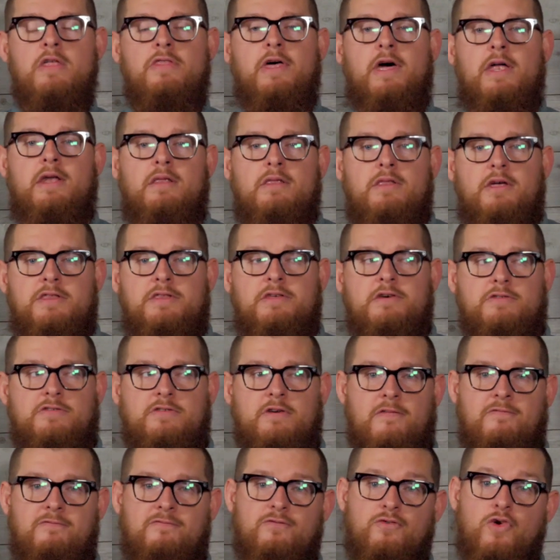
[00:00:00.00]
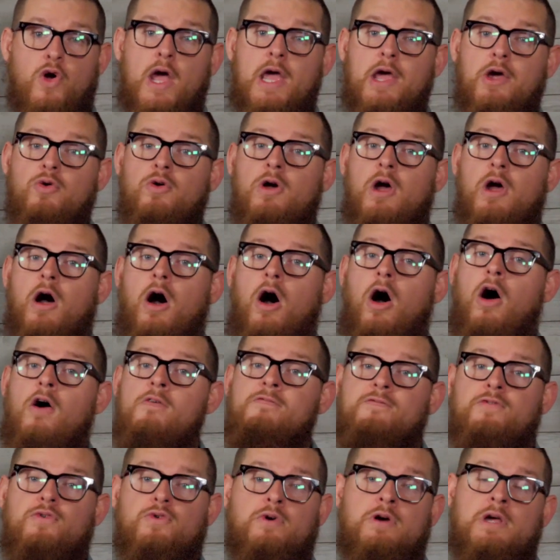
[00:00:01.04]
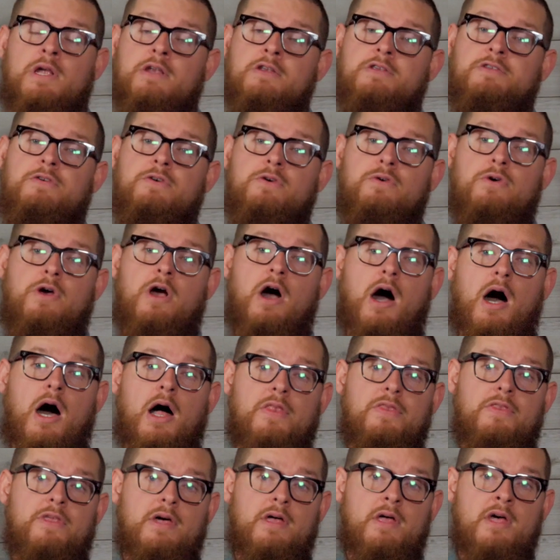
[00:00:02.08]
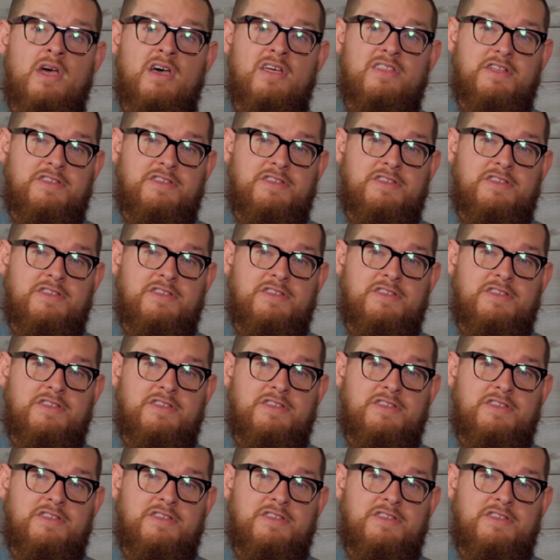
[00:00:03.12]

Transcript: that, that that's a fragrant offering to God, that,